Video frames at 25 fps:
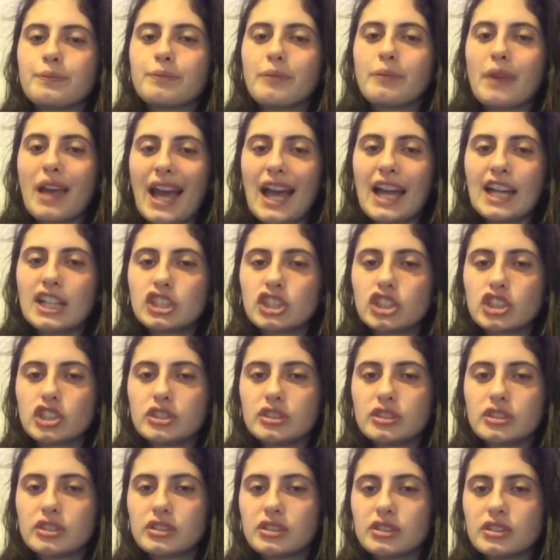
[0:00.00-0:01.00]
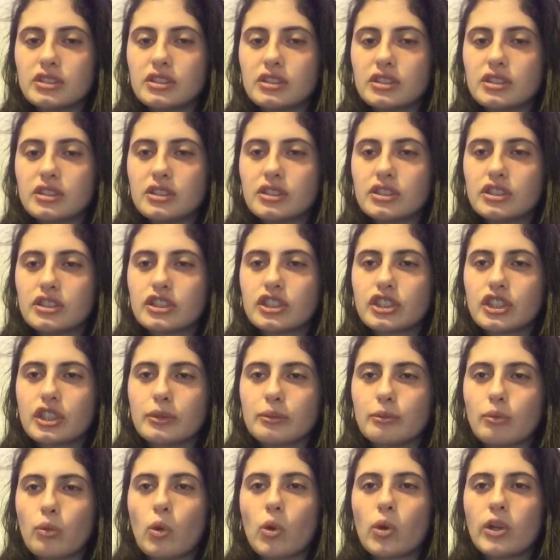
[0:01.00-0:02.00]
bad to
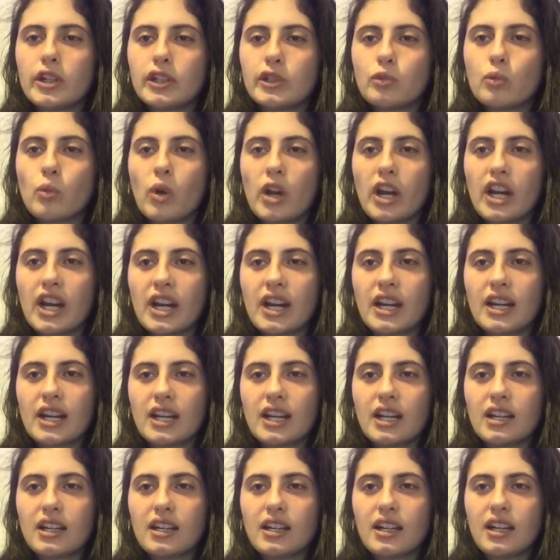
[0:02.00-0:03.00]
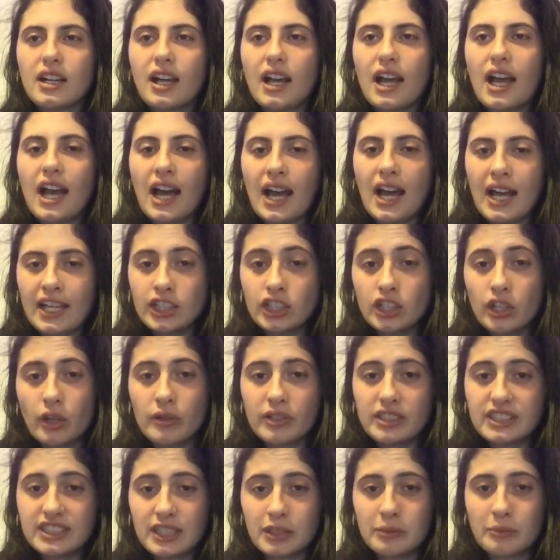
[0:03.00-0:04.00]
the point where I
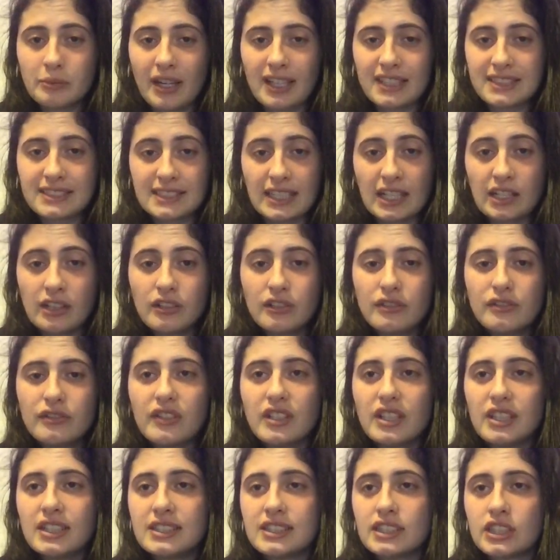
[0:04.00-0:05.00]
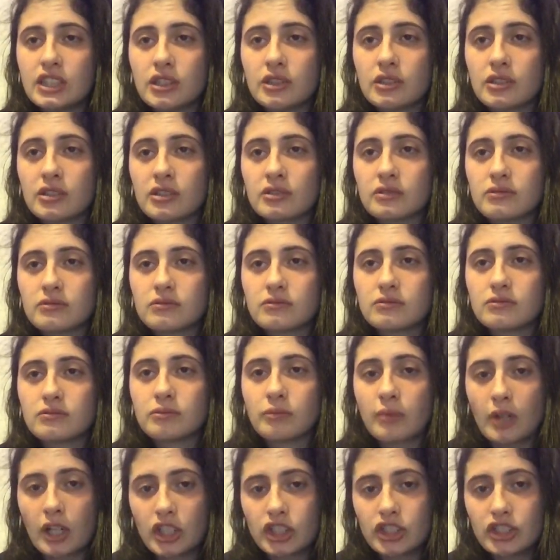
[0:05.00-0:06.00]
noticed it myself until
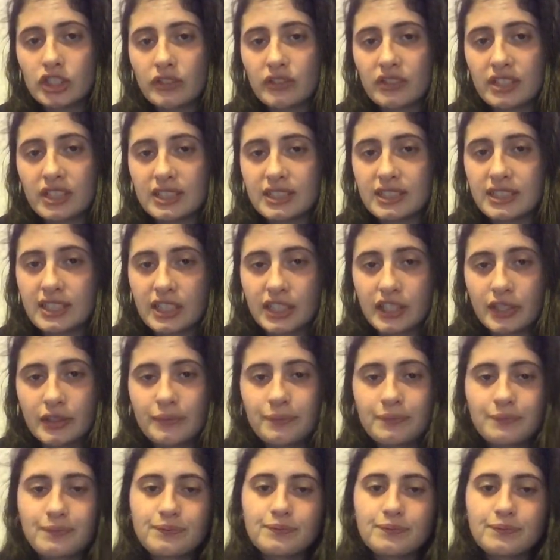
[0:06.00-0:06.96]
March of this year.